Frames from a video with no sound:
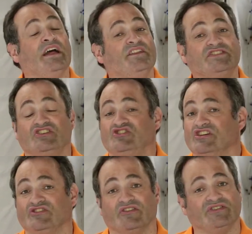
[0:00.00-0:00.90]
This is
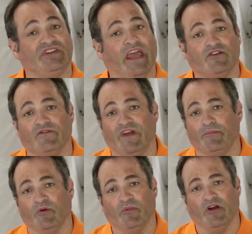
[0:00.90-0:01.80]
just our standard
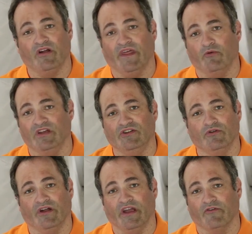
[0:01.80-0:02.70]
vapor barrier that we do
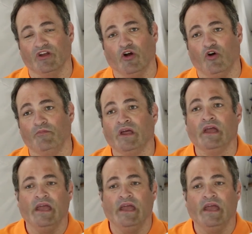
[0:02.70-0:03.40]
on every home.